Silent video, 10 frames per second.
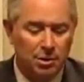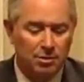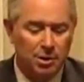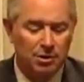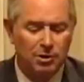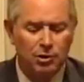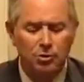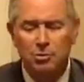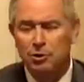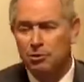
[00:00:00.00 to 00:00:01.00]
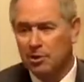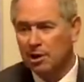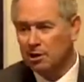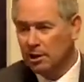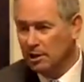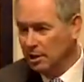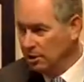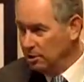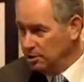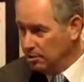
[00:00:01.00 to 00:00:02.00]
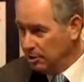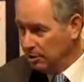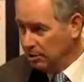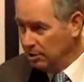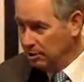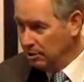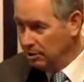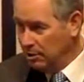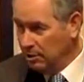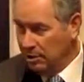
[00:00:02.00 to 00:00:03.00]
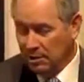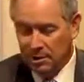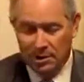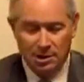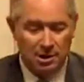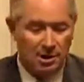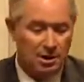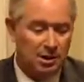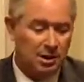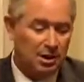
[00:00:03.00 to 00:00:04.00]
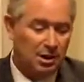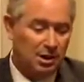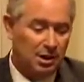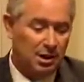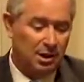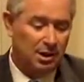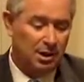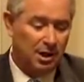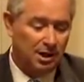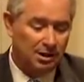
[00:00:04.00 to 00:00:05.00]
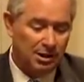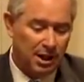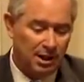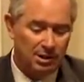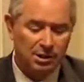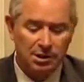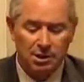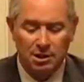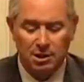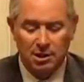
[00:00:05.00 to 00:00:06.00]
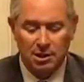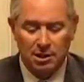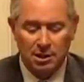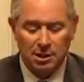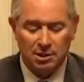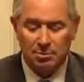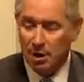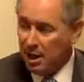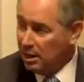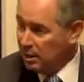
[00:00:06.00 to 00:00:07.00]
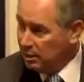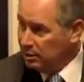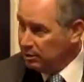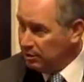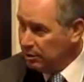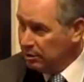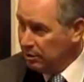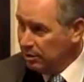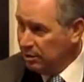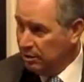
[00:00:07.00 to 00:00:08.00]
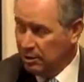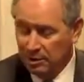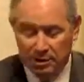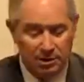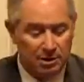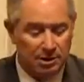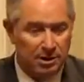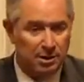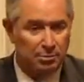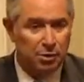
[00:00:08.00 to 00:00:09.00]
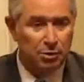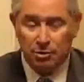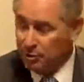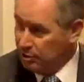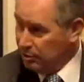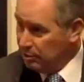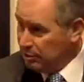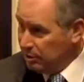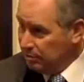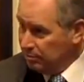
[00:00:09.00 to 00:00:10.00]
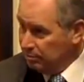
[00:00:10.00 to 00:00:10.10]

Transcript: among the two most regulated industries in the United States is the banking industry and the brokerage industry.